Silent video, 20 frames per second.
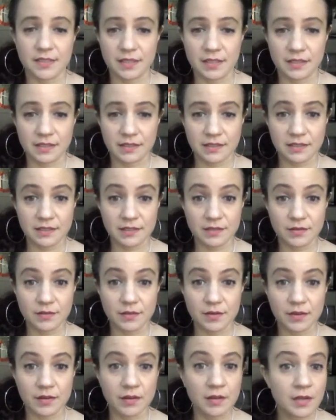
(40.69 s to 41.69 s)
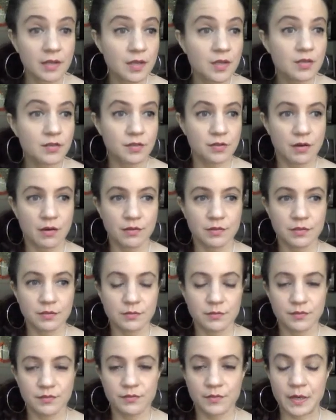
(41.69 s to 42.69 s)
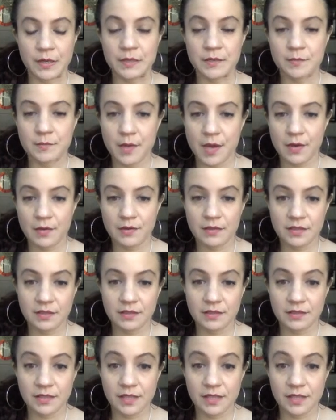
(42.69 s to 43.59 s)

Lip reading: list or talk to a friend about it.